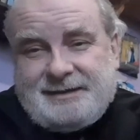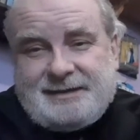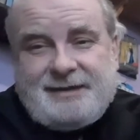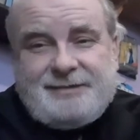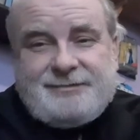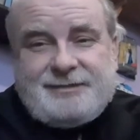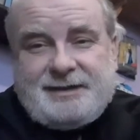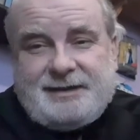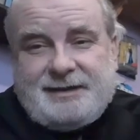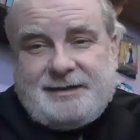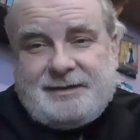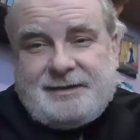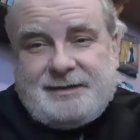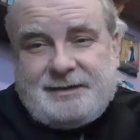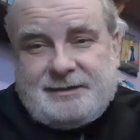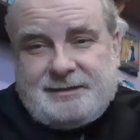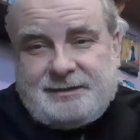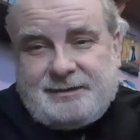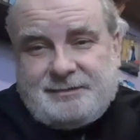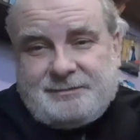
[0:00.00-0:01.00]
definitely a
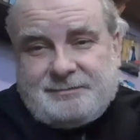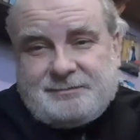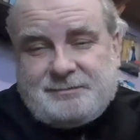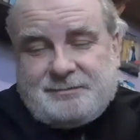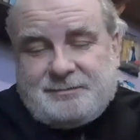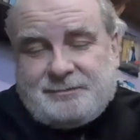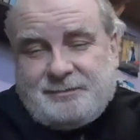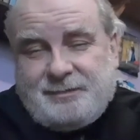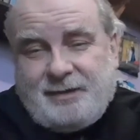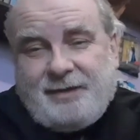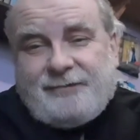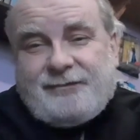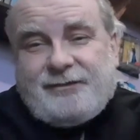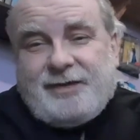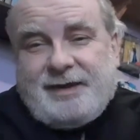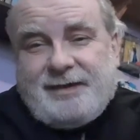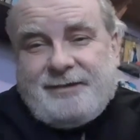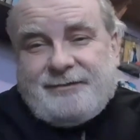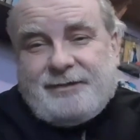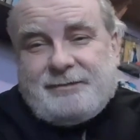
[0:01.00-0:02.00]
lot more
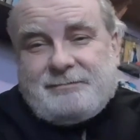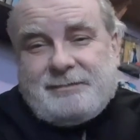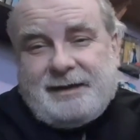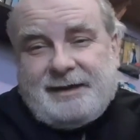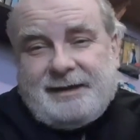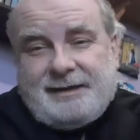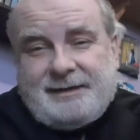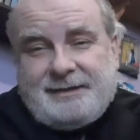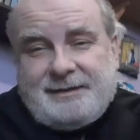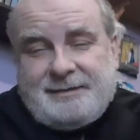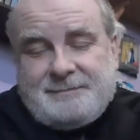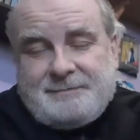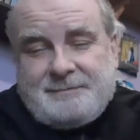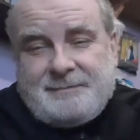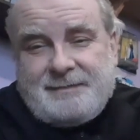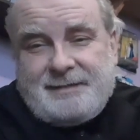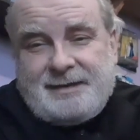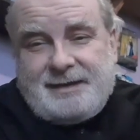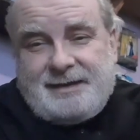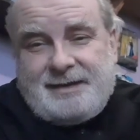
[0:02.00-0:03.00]
favourably.
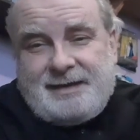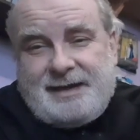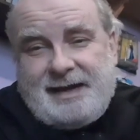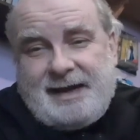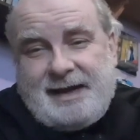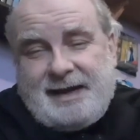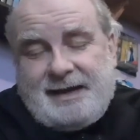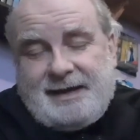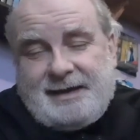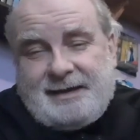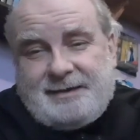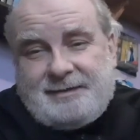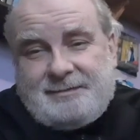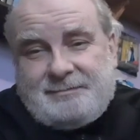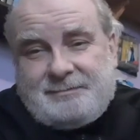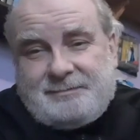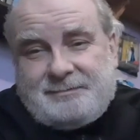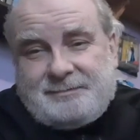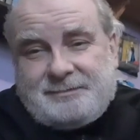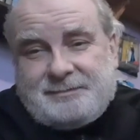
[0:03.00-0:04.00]

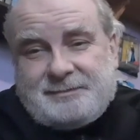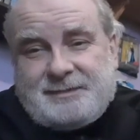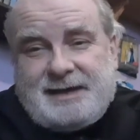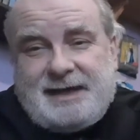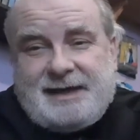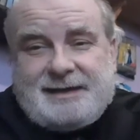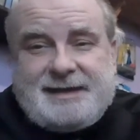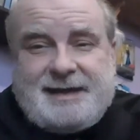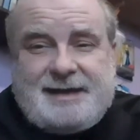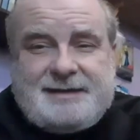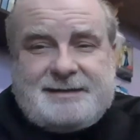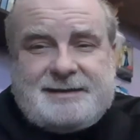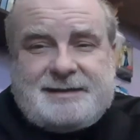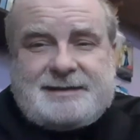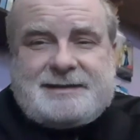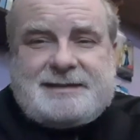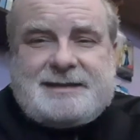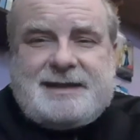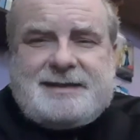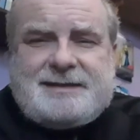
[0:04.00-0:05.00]
Again, the
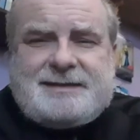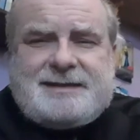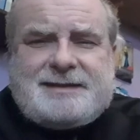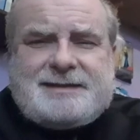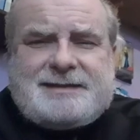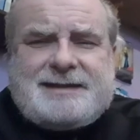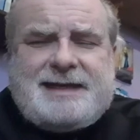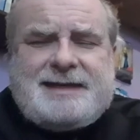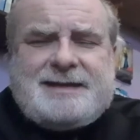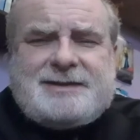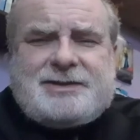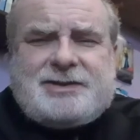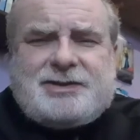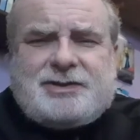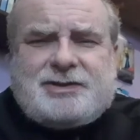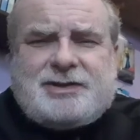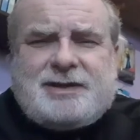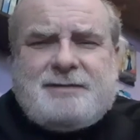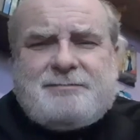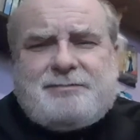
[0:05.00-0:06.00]

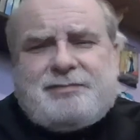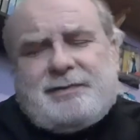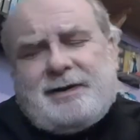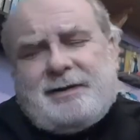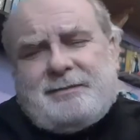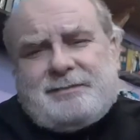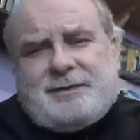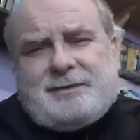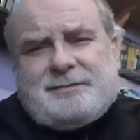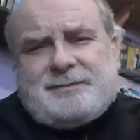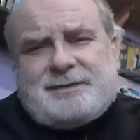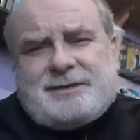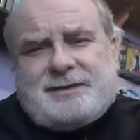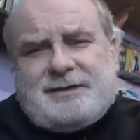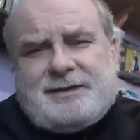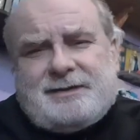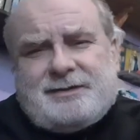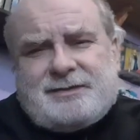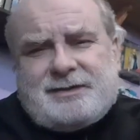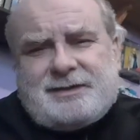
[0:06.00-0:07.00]
censorship problems are
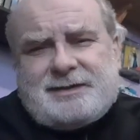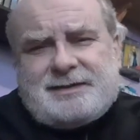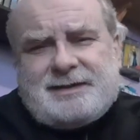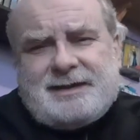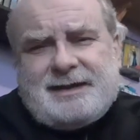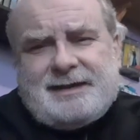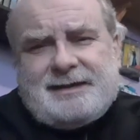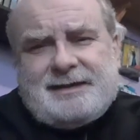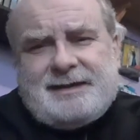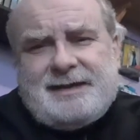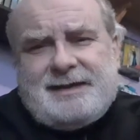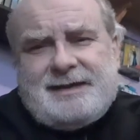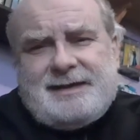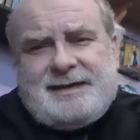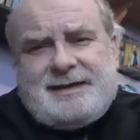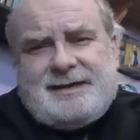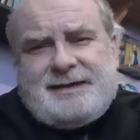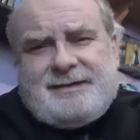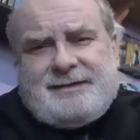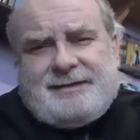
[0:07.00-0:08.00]
interesting.
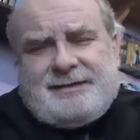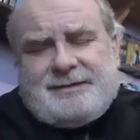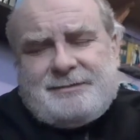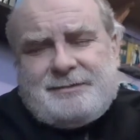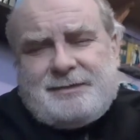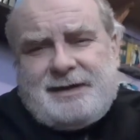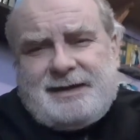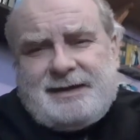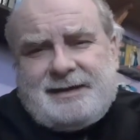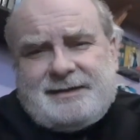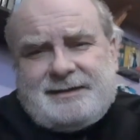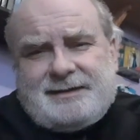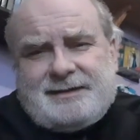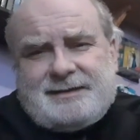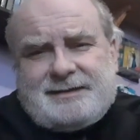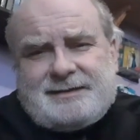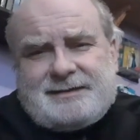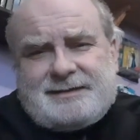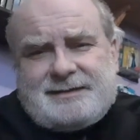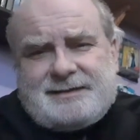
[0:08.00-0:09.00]
The way
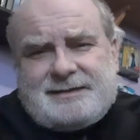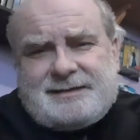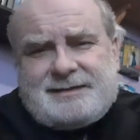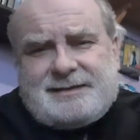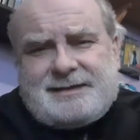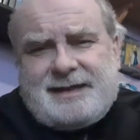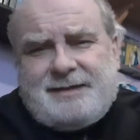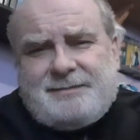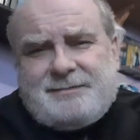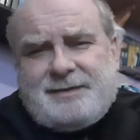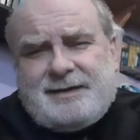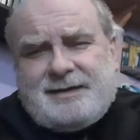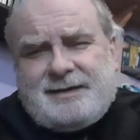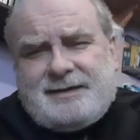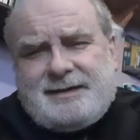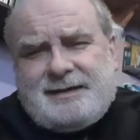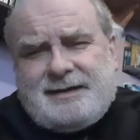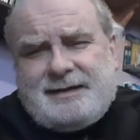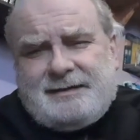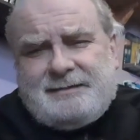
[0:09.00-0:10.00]
that some
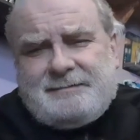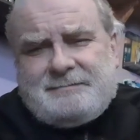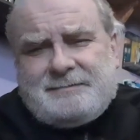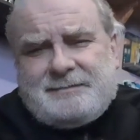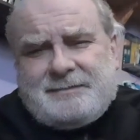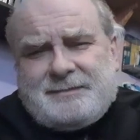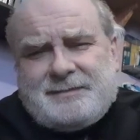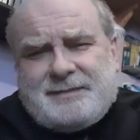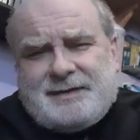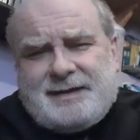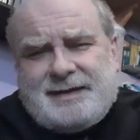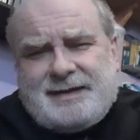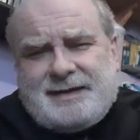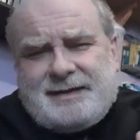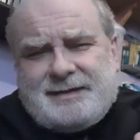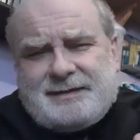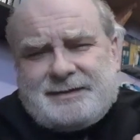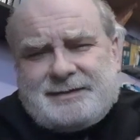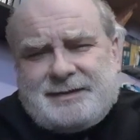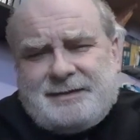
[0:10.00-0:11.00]

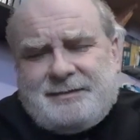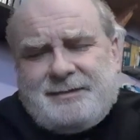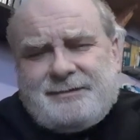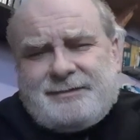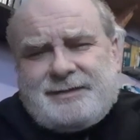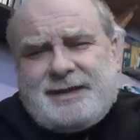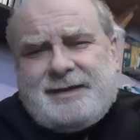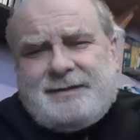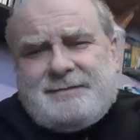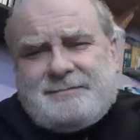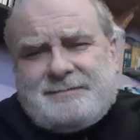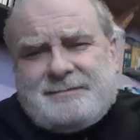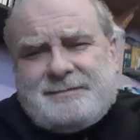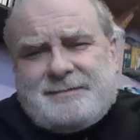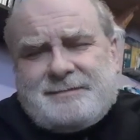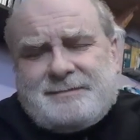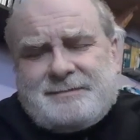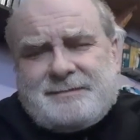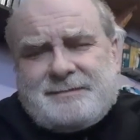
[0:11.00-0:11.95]
of them